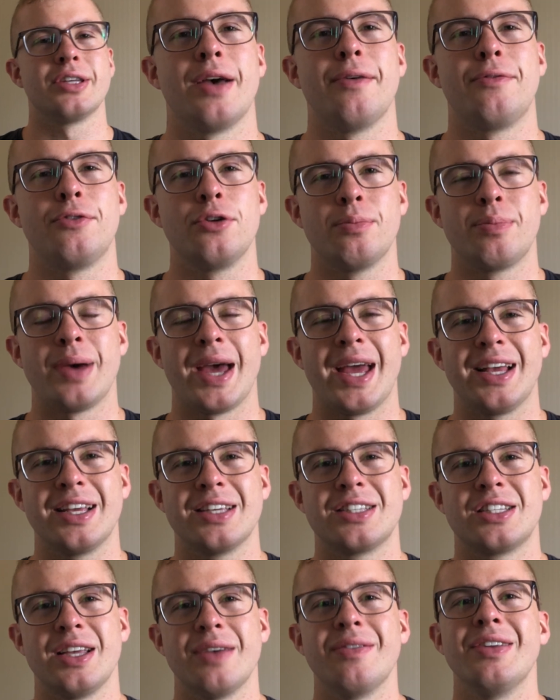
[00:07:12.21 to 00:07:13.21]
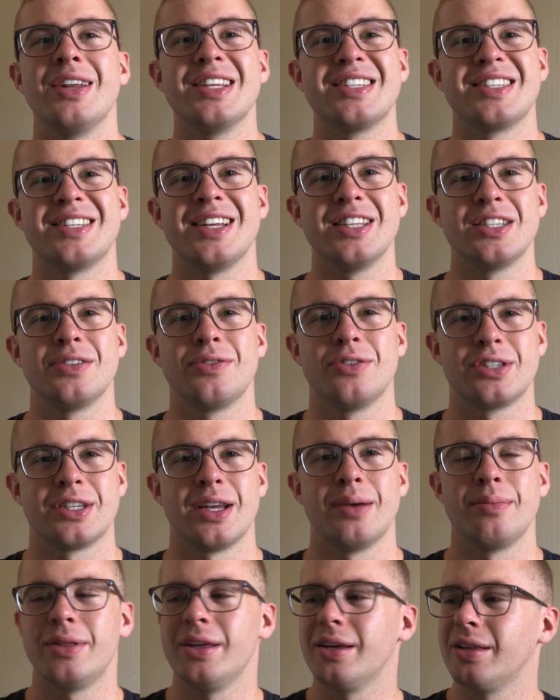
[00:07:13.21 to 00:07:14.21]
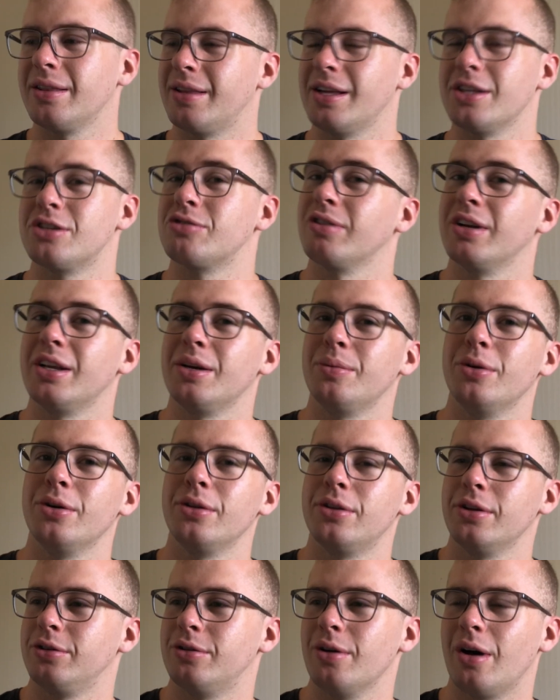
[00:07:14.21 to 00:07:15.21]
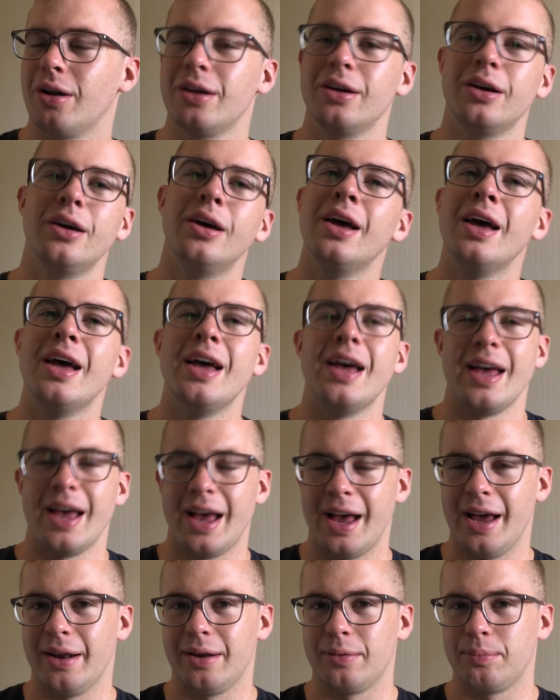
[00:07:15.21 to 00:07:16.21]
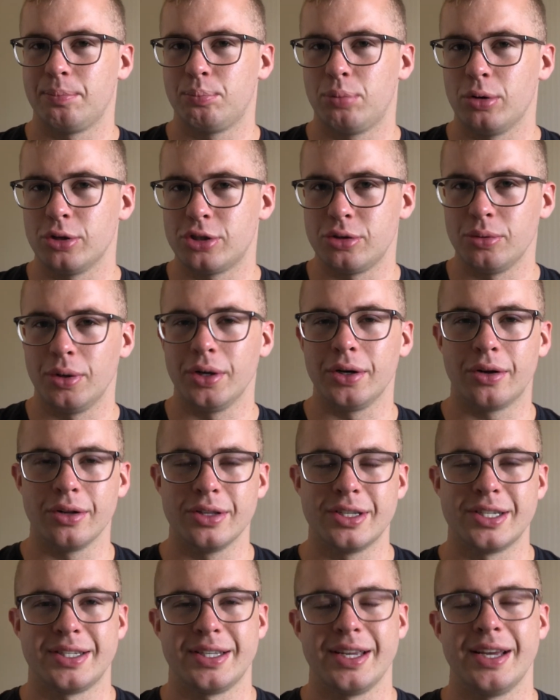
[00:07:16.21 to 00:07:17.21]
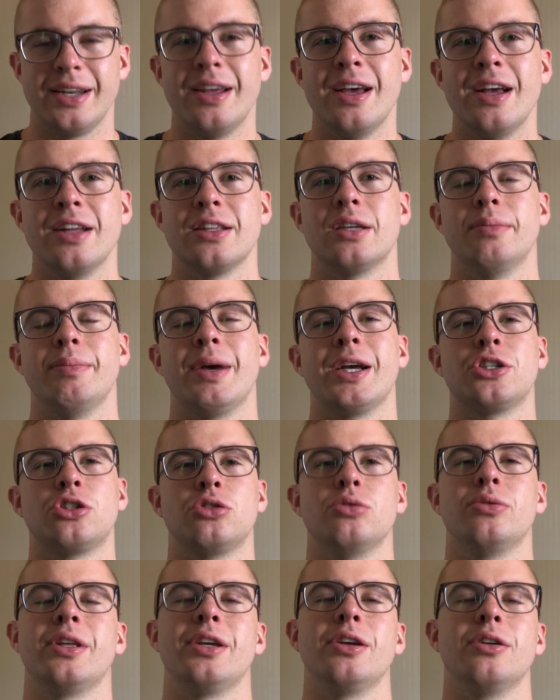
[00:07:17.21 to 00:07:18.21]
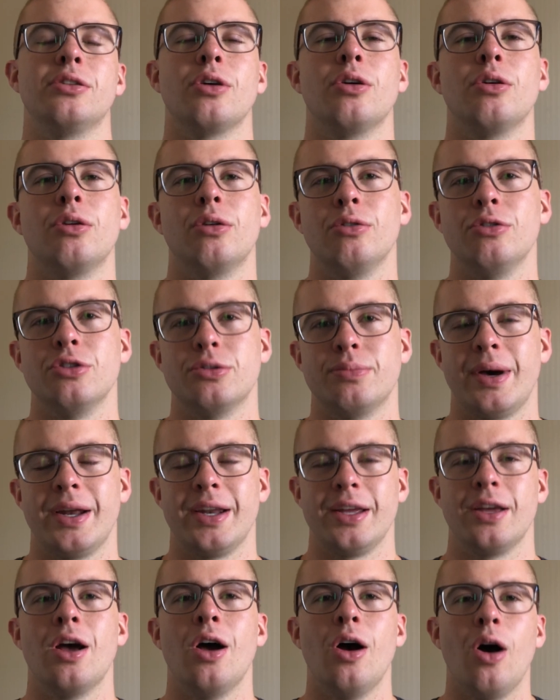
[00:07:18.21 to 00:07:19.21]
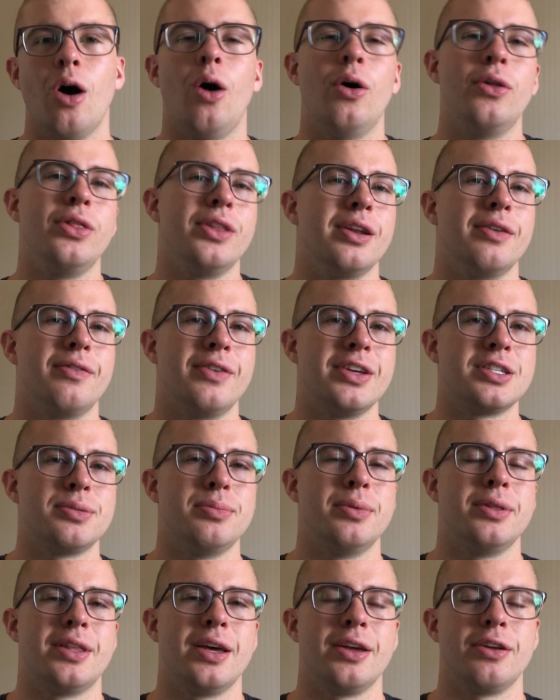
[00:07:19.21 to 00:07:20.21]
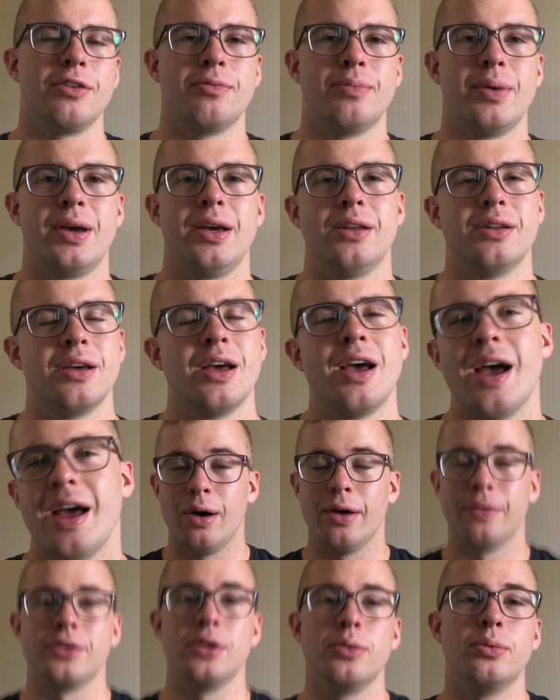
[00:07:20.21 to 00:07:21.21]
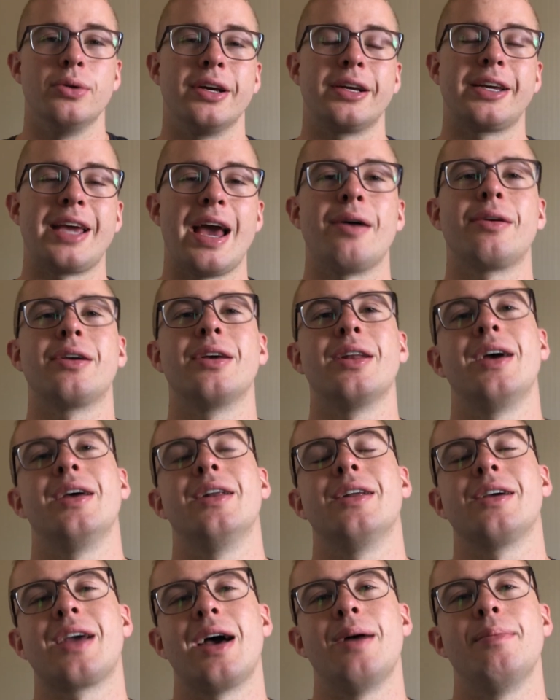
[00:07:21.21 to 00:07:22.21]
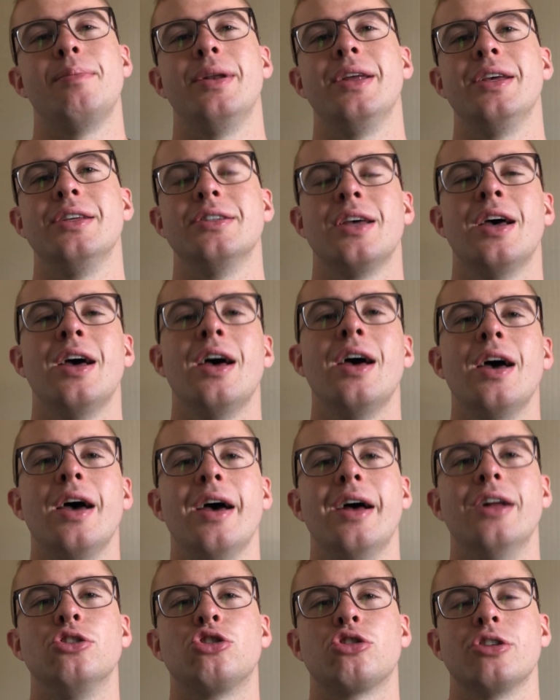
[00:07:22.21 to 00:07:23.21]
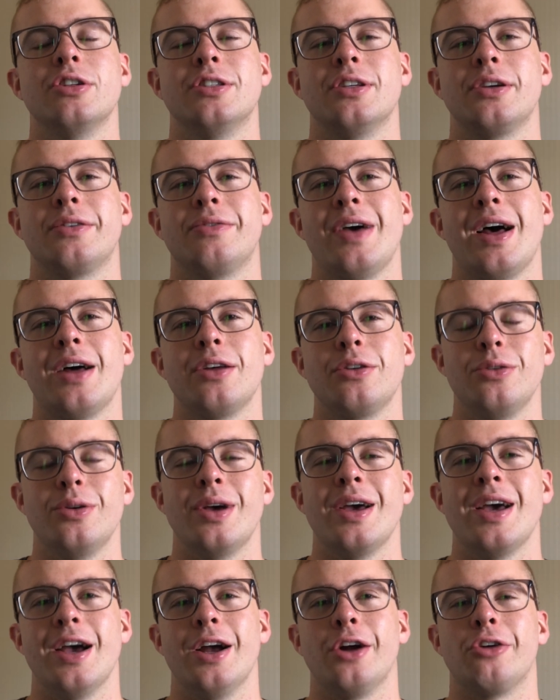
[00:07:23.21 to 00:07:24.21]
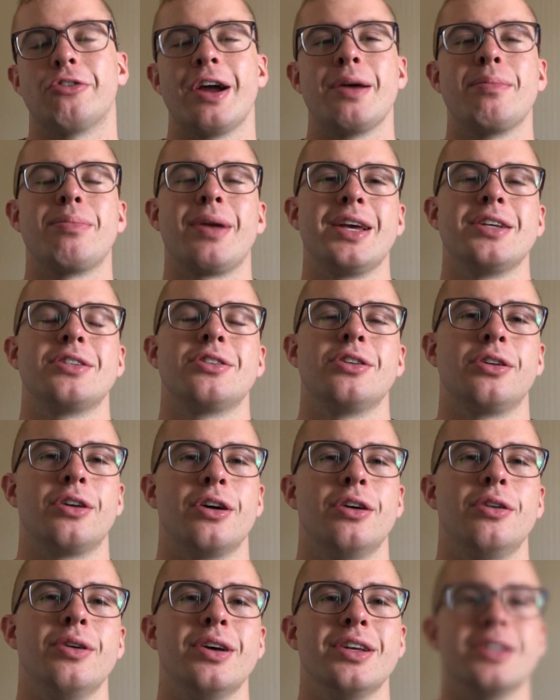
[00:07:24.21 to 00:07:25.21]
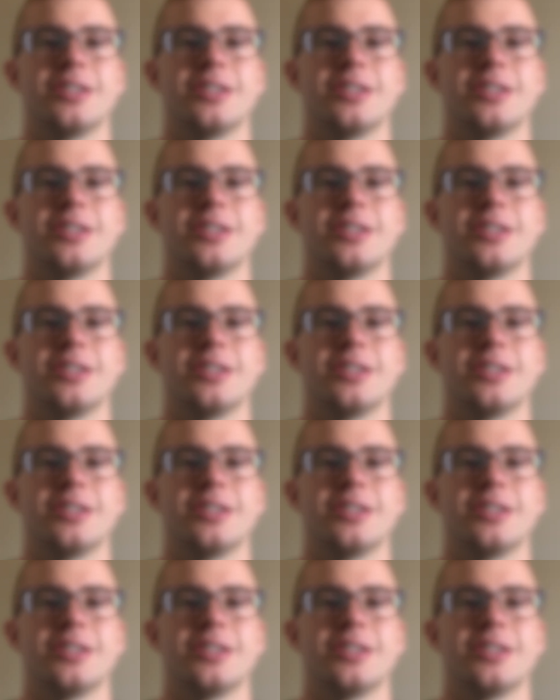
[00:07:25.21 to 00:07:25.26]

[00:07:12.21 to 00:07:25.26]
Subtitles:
if you're paying 70 cents for something that's really worth $1, it puts you in good stead to make sure that you don't lose money on the investment that you've made. If you want to calculate the company's intrinsic value, a great place to go is